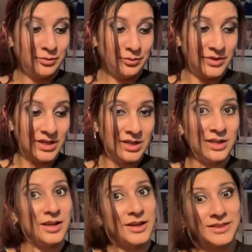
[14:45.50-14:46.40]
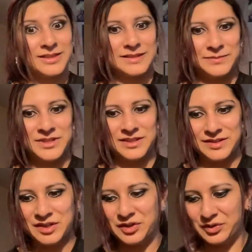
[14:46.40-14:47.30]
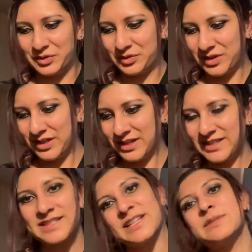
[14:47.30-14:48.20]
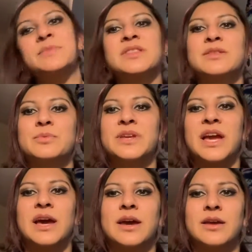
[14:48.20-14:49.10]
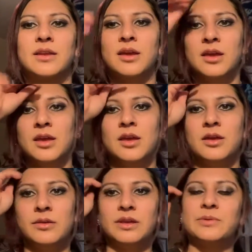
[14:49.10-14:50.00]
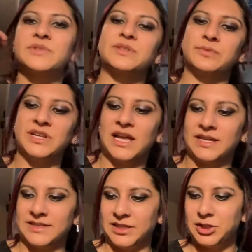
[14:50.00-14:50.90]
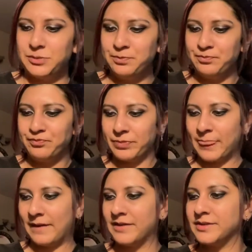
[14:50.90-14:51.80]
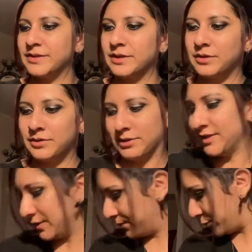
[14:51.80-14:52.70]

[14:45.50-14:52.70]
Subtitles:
we got a lot this month too, because last month we had, it was a relaxation. So let's,